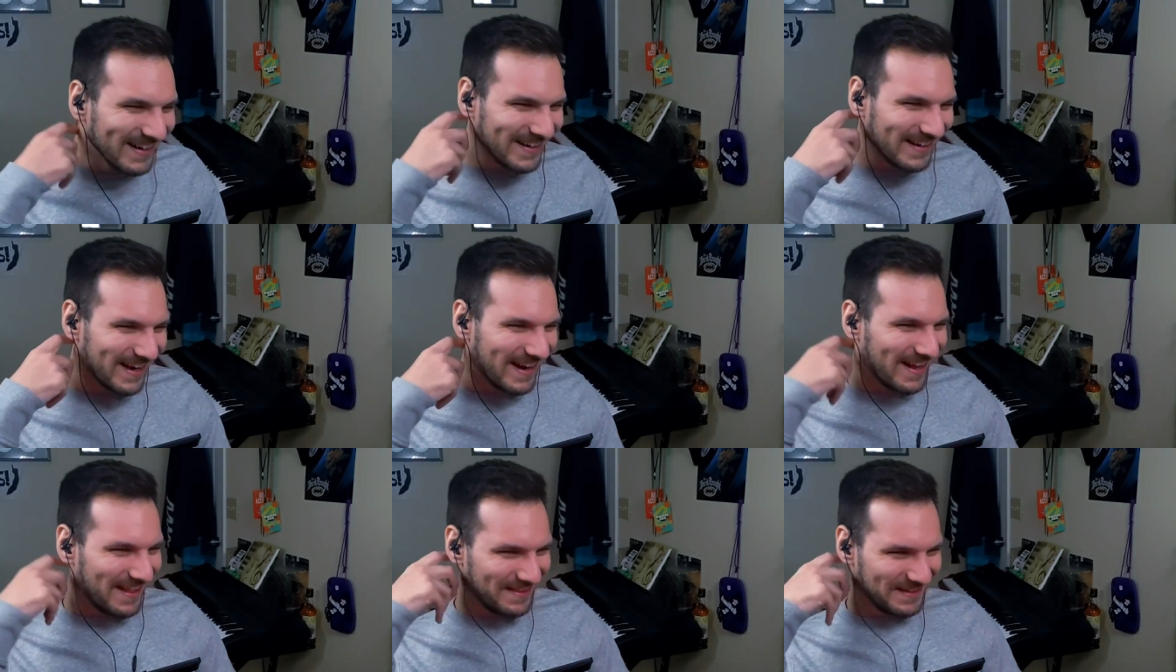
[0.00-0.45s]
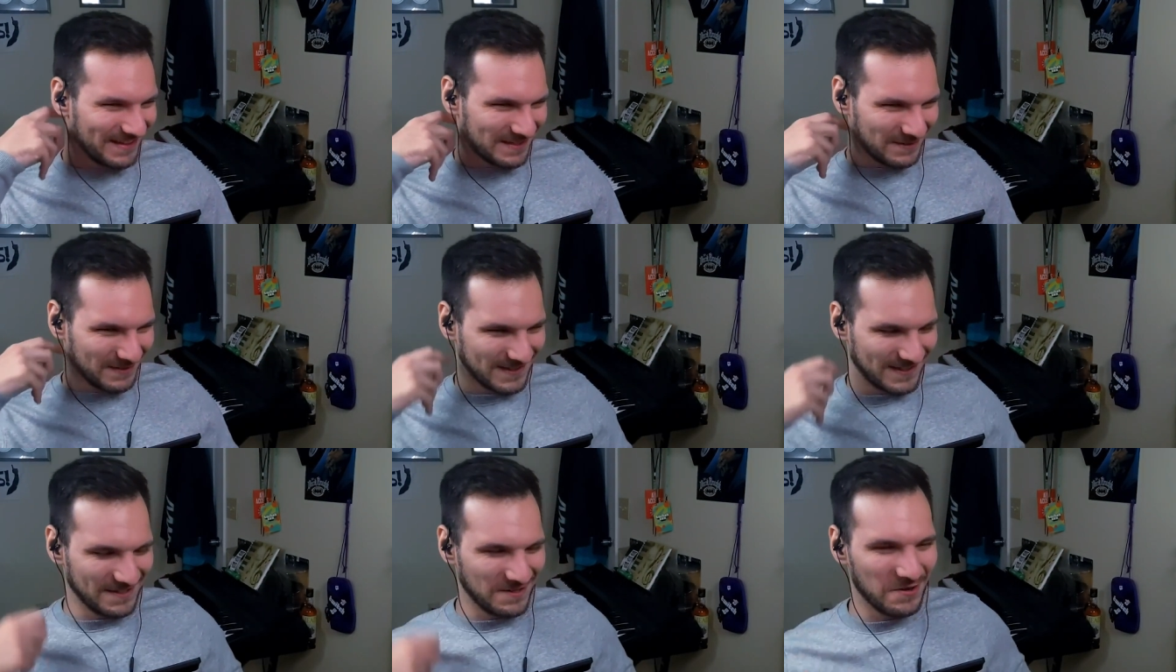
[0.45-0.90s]
Yeah, this
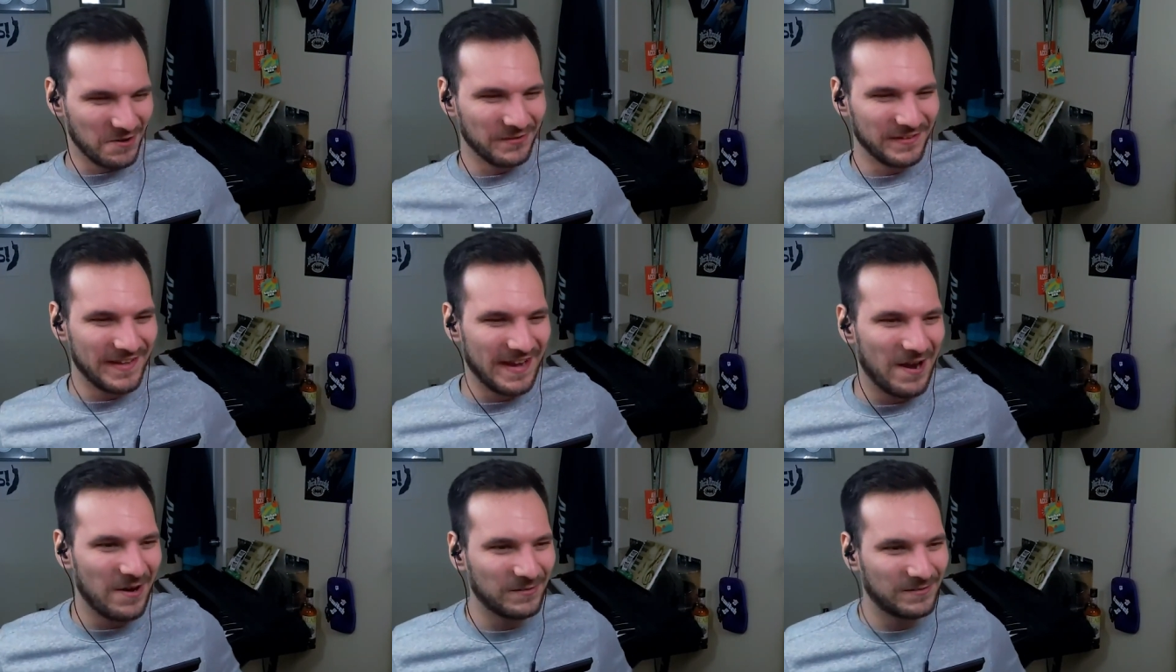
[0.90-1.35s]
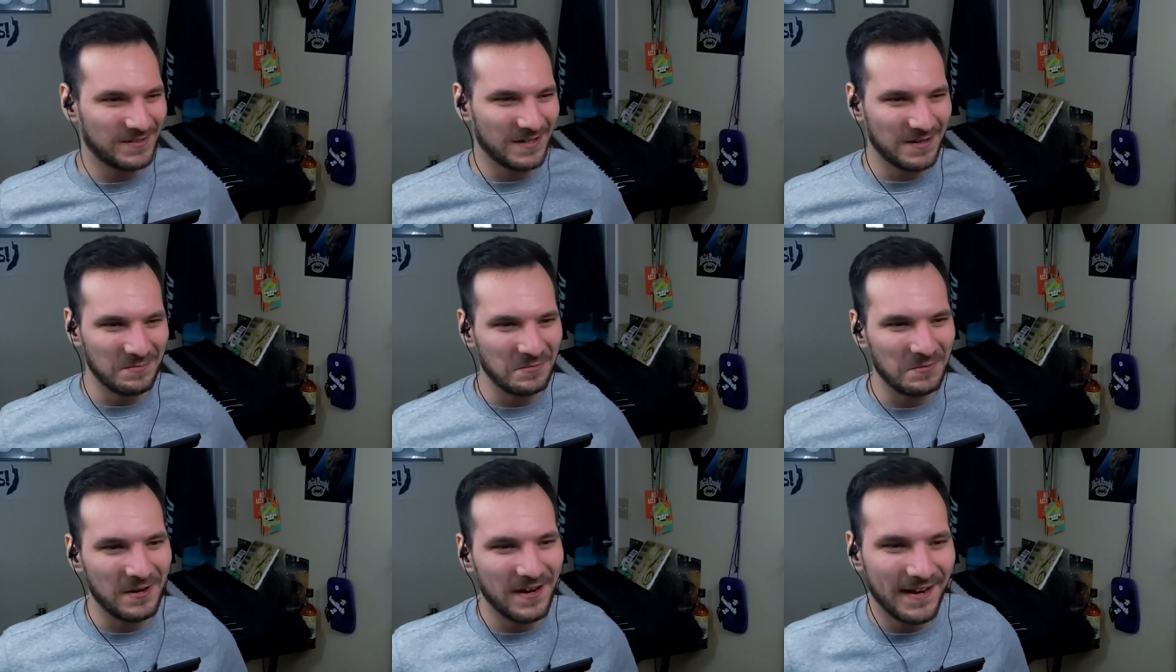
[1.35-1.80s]
is the only
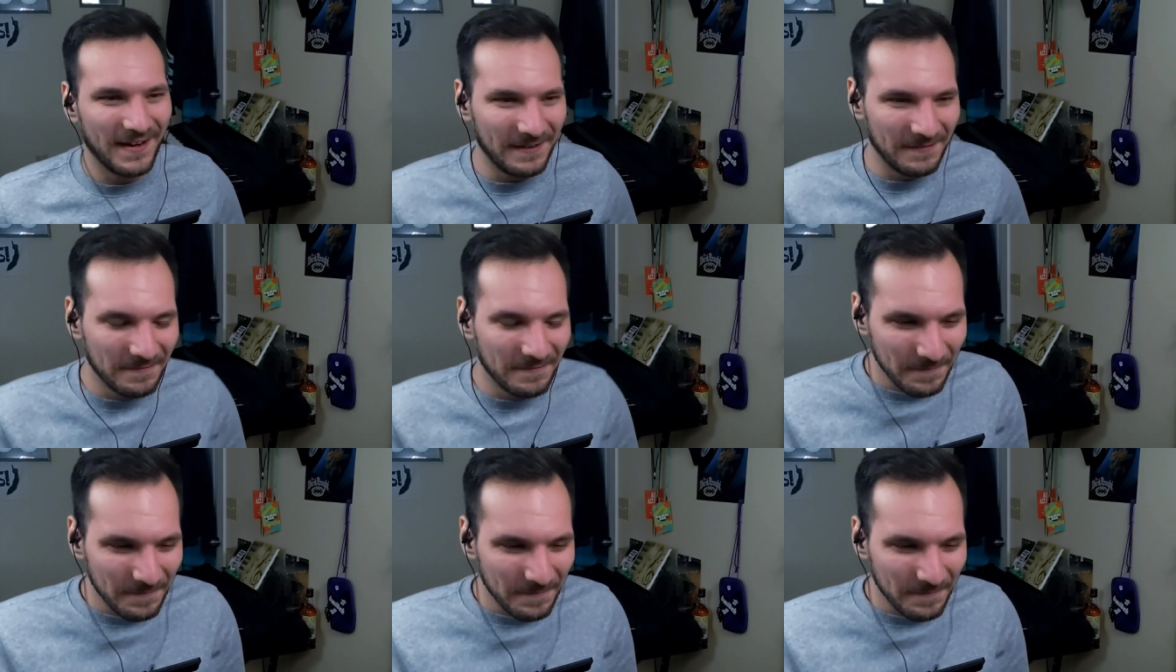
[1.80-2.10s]
outcome, right?